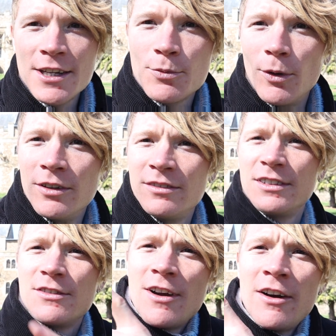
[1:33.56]
this one
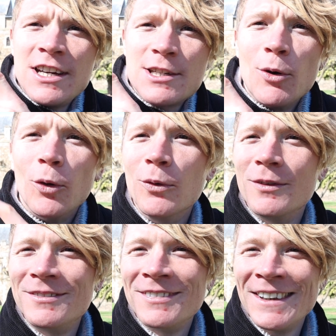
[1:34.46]
is very small,
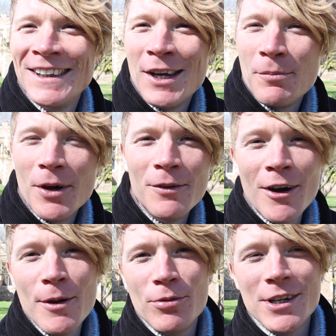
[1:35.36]
but
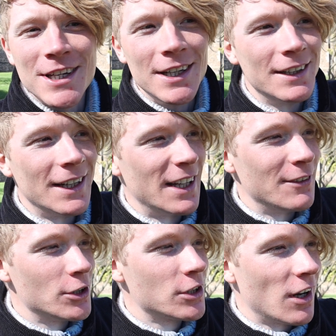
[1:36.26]
very pretty, and
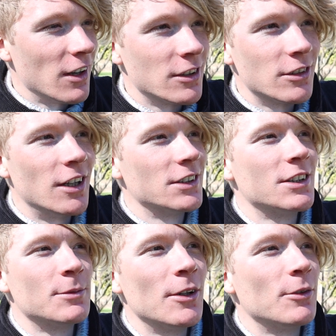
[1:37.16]
they've just cut the grass.
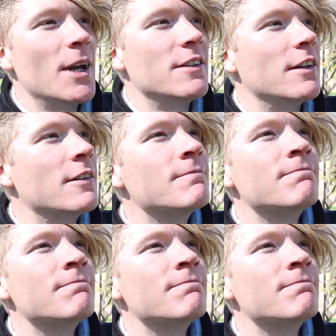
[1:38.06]
It smells amazing.